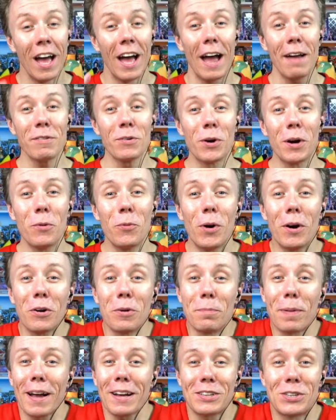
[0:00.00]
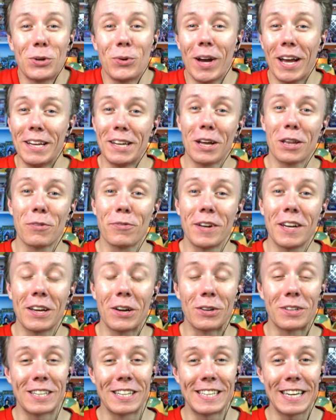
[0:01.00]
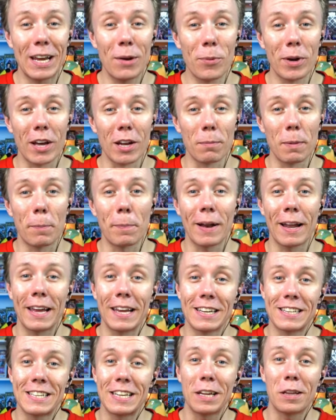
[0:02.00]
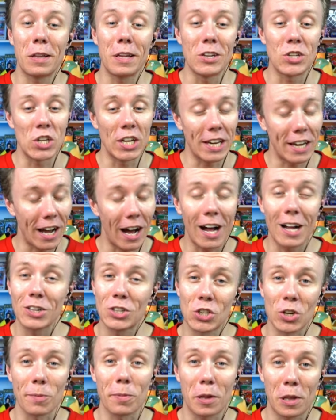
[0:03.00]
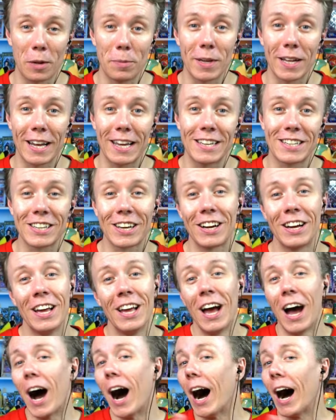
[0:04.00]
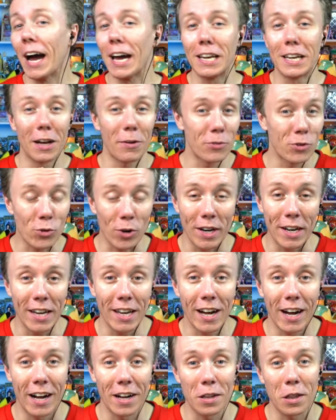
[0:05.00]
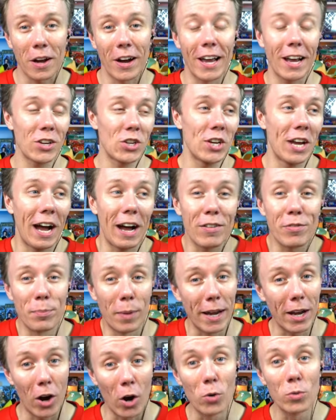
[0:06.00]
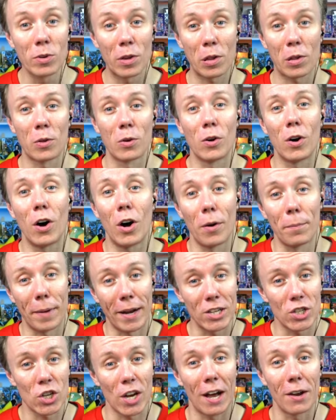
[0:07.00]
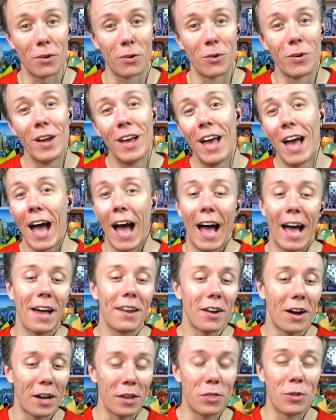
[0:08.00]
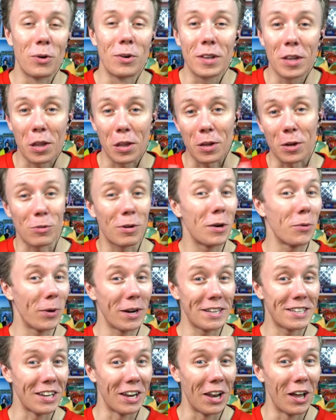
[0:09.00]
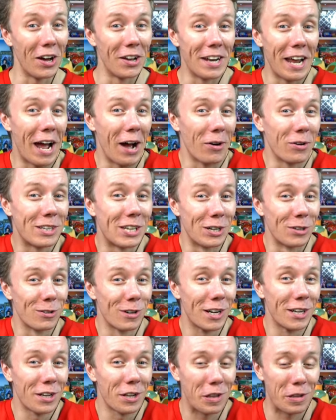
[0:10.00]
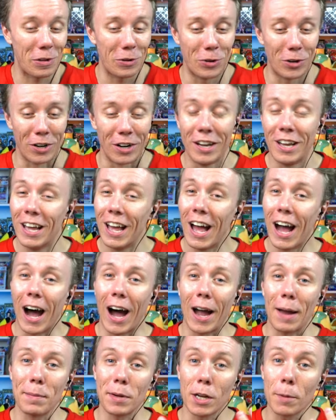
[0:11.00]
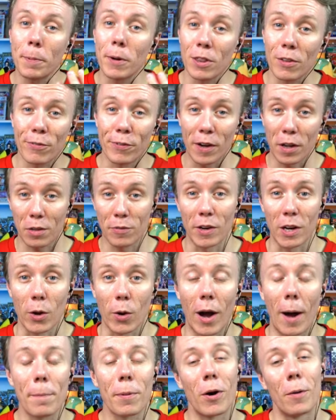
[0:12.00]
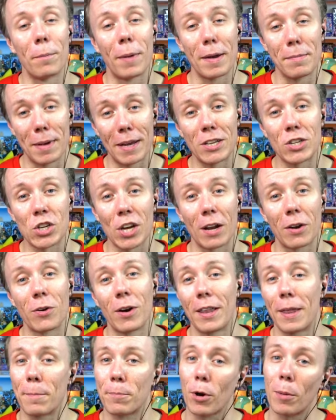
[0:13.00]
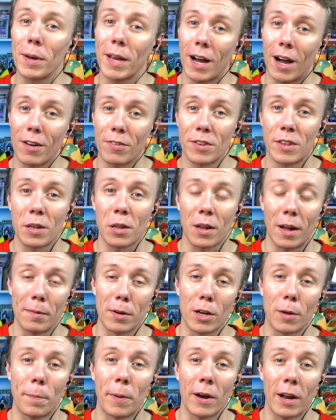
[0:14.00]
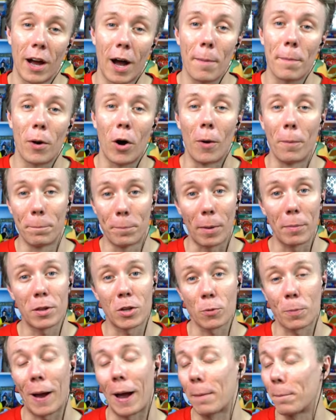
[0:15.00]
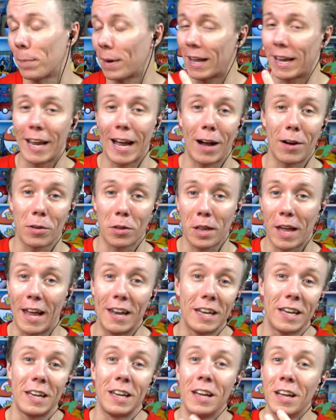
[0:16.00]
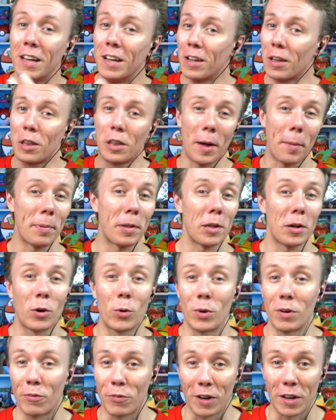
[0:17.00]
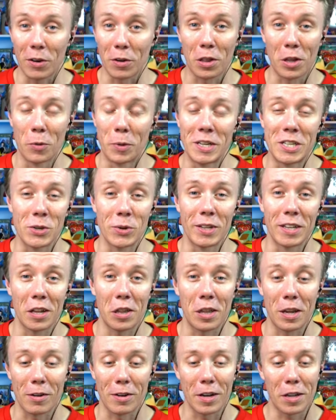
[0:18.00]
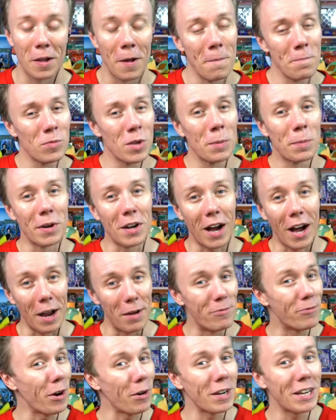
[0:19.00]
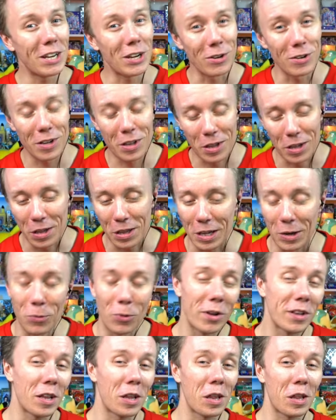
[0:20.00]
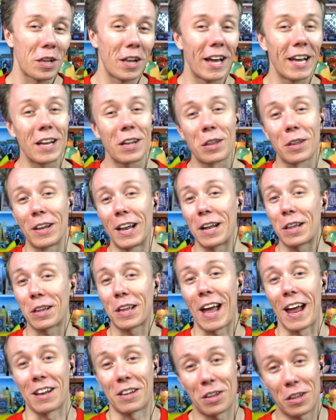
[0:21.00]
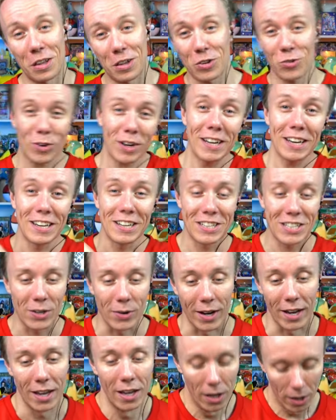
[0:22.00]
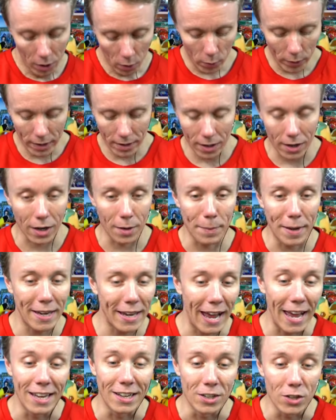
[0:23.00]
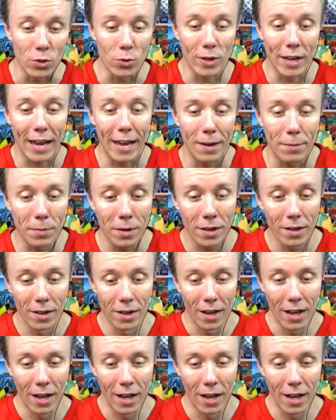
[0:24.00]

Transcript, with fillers: Hey everyone, welcome back to another video. Today we're going to be playing TCG Card Shop Simulator. I love trading cards. I actually have my own store on my channel and I thought this is a great way to learn how to run a store. I'm going to put the first video up on my main channel and then probably after this I'm going to put it up on Bob's Japan Playhouse, any subsequent videos that we do in this series. But I'm very curious to see what this is like, so let's get straight into it. We are going to make a new game